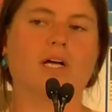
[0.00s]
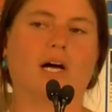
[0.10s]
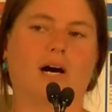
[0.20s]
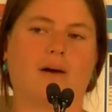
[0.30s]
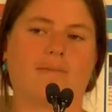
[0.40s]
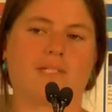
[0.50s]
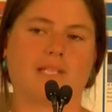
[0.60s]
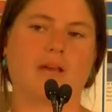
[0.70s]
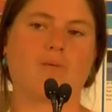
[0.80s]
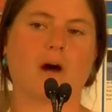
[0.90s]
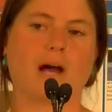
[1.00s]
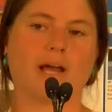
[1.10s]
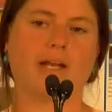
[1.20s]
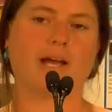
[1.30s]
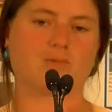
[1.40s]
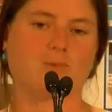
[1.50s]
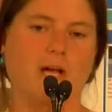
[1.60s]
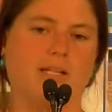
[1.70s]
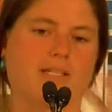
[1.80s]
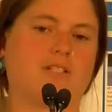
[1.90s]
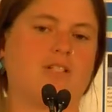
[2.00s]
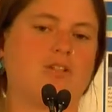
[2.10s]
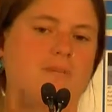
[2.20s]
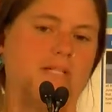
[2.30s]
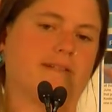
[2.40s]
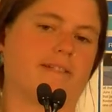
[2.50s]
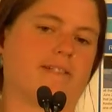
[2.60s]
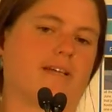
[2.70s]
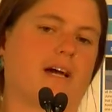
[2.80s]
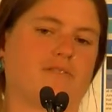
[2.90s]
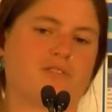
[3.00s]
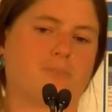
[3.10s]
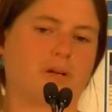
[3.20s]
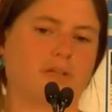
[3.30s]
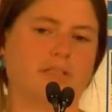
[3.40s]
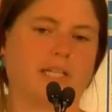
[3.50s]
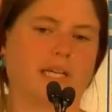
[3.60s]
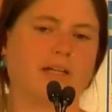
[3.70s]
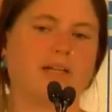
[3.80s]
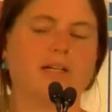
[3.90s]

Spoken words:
statewide, as well as these new businesses kind of sprinkled in.